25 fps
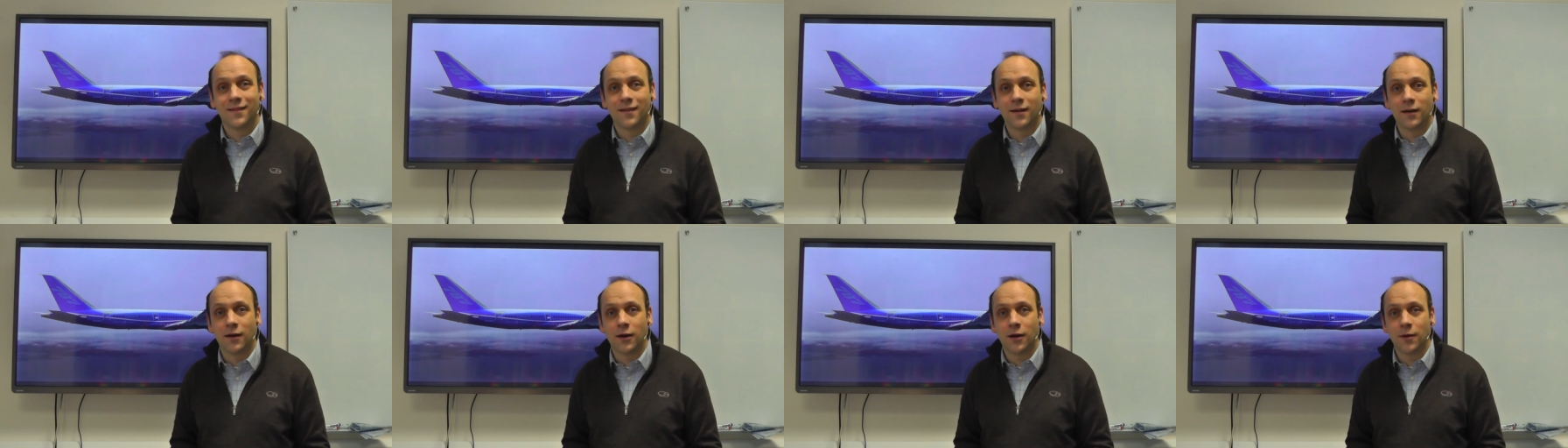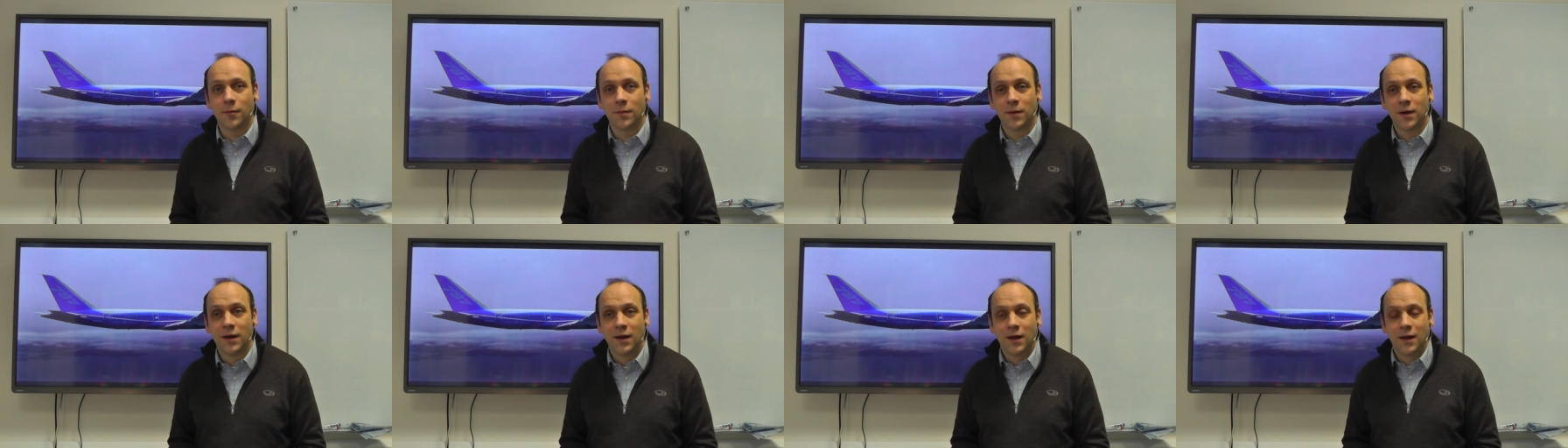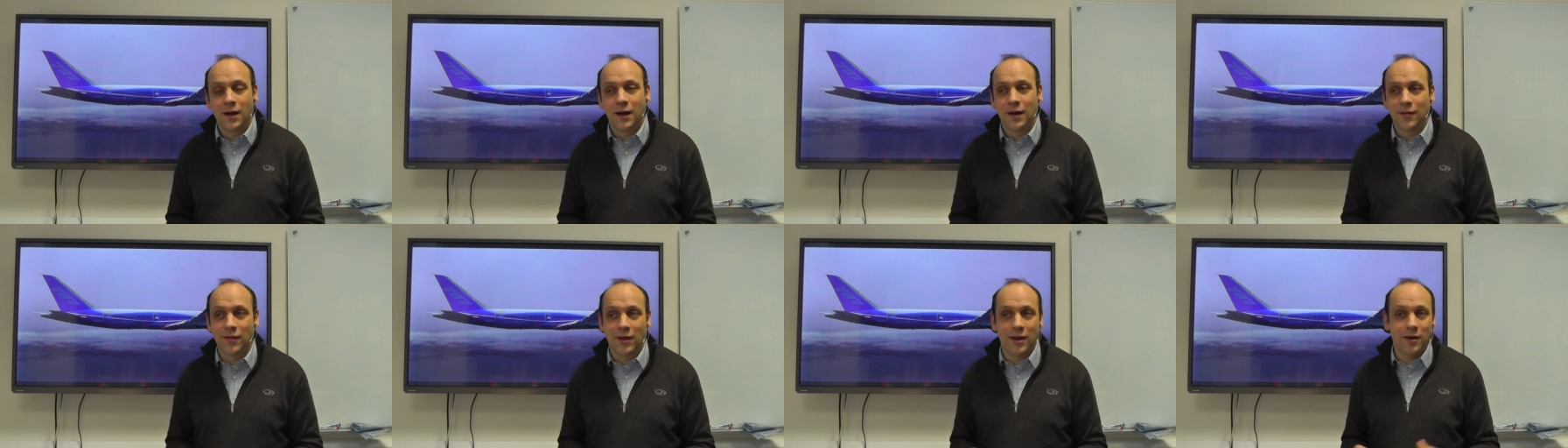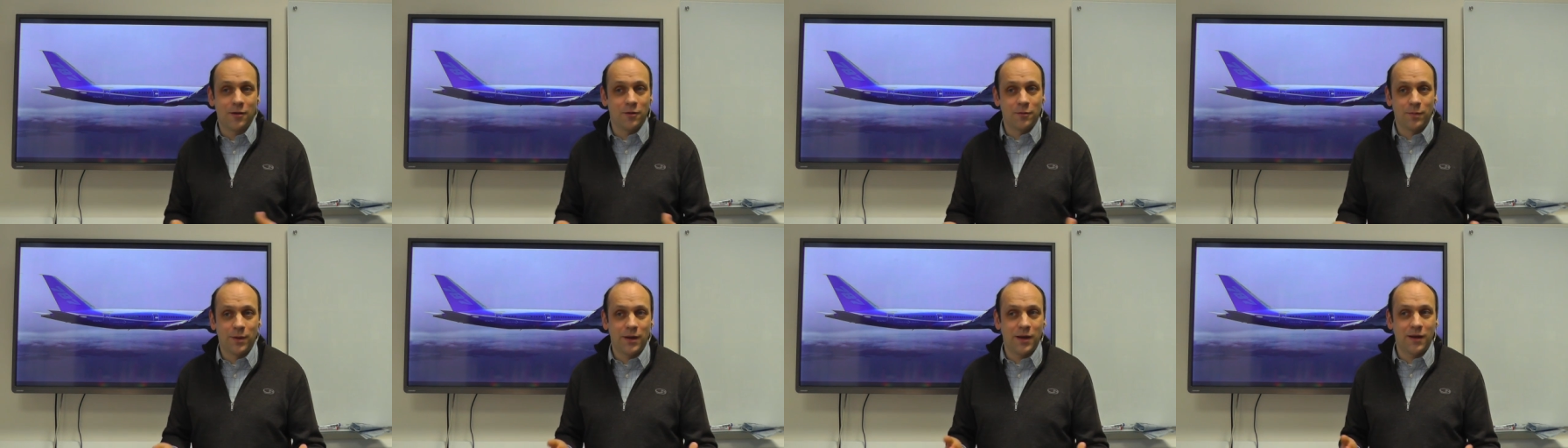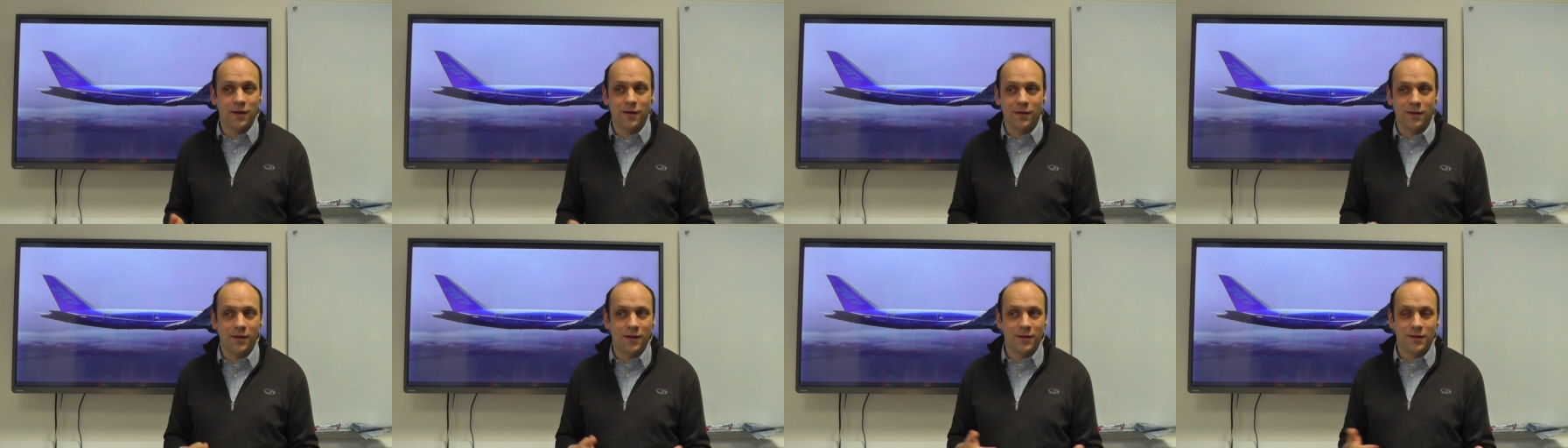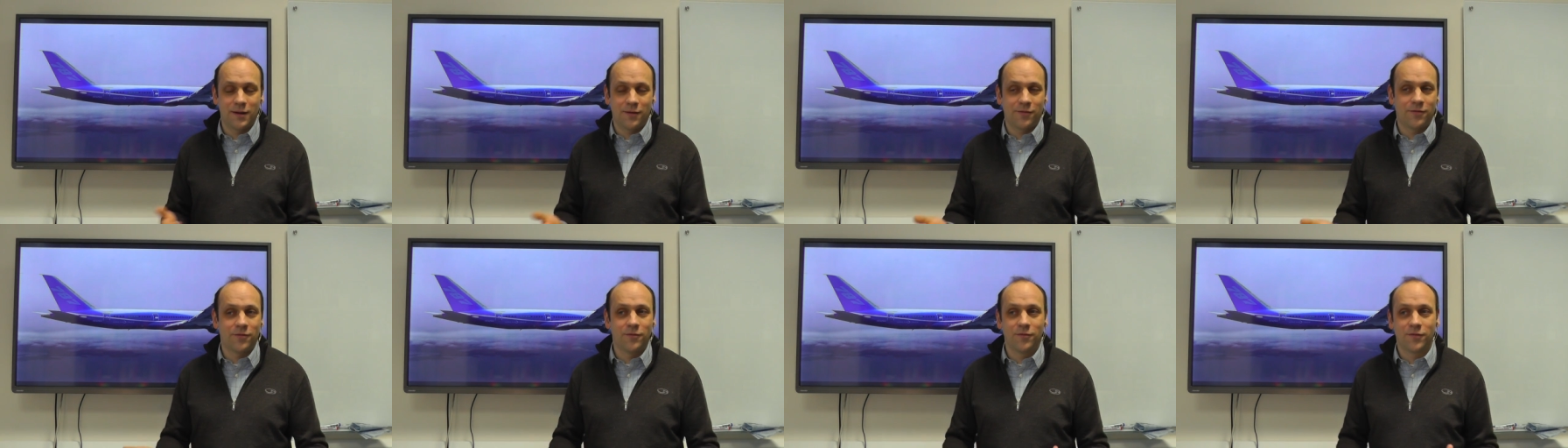Um, and then it would be a, a,
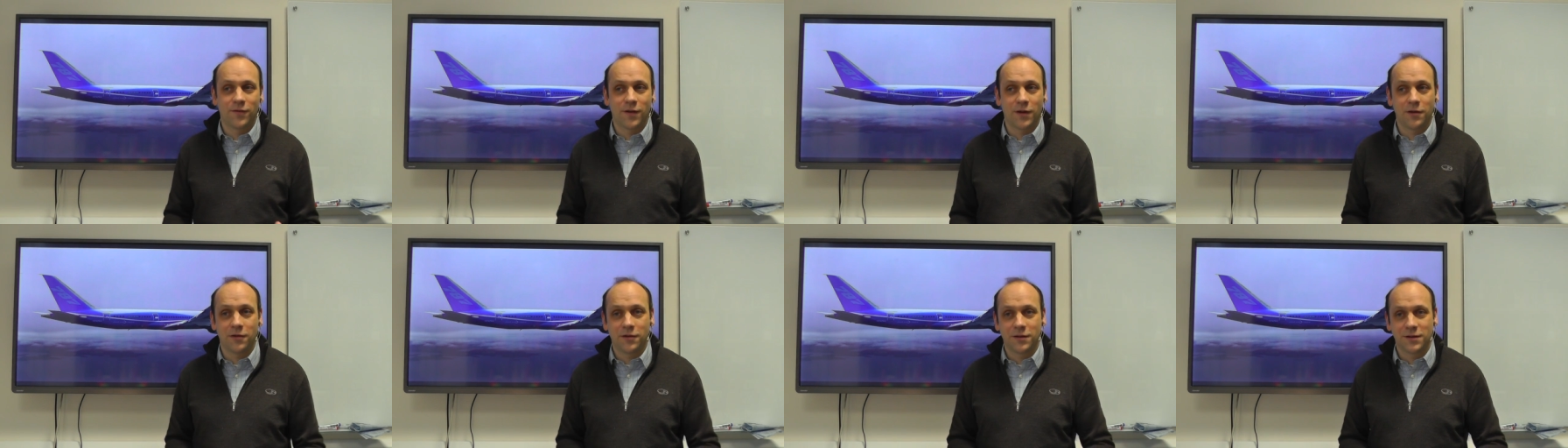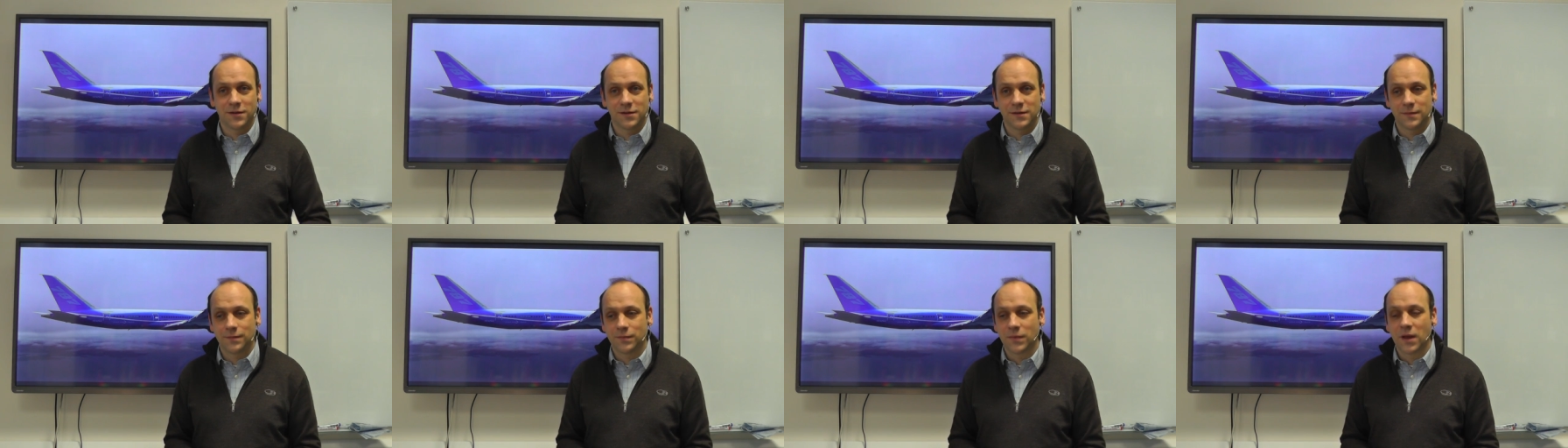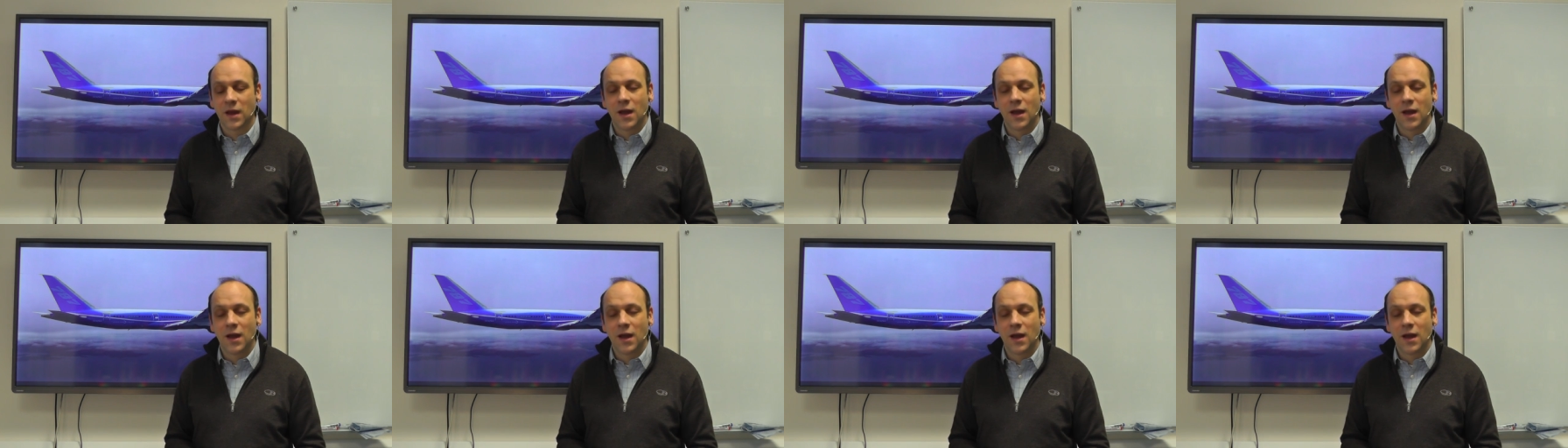different focus.